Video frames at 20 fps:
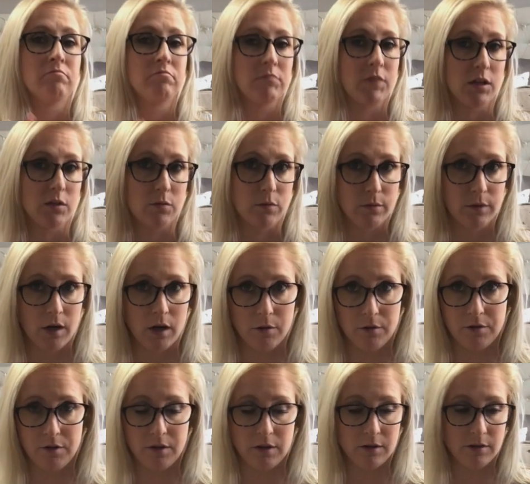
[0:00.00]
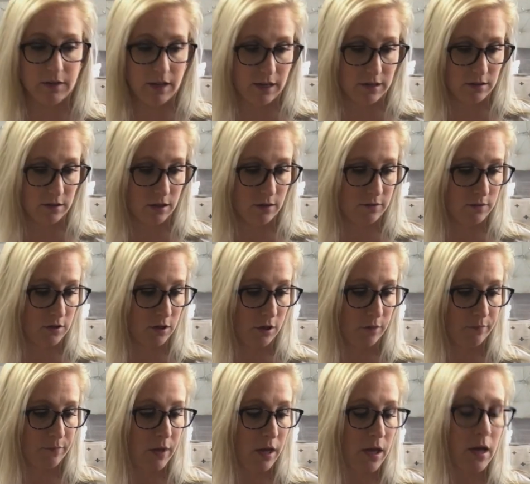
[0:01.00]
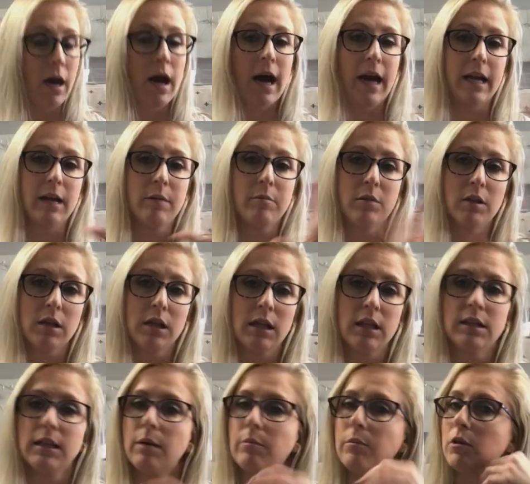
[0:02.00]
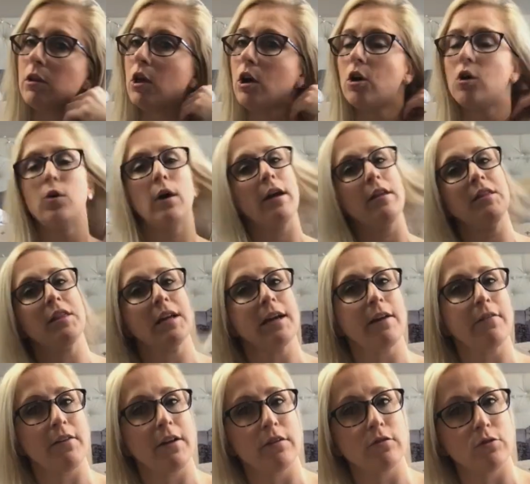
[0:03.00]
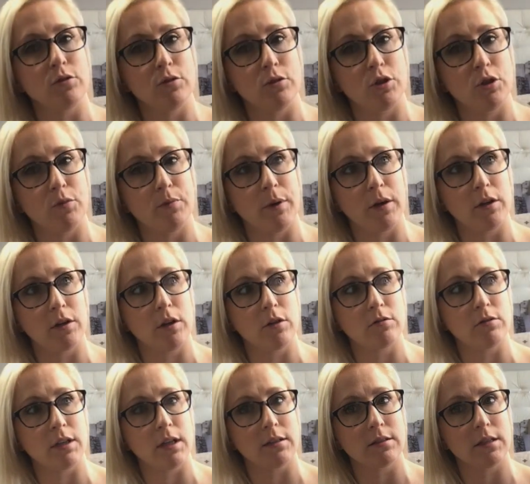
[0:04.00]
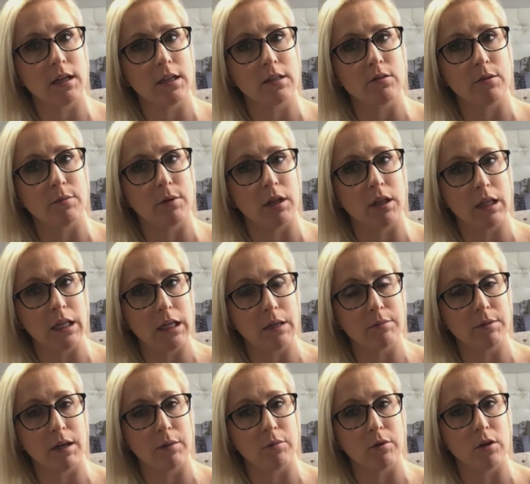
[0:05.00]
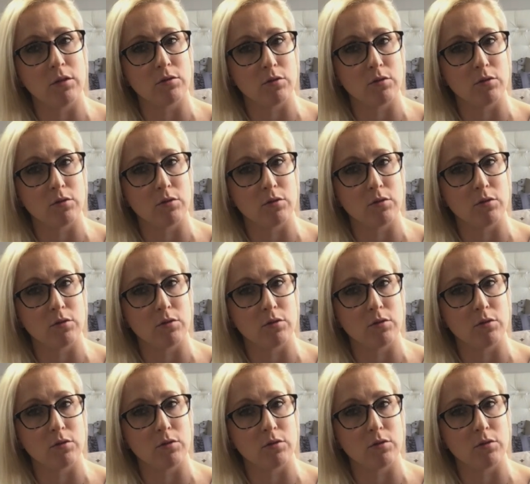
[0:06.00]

That's where we are with that stuff. So I am going to link down below. I think I found two coupon codes last night, so I'm going to link them down below.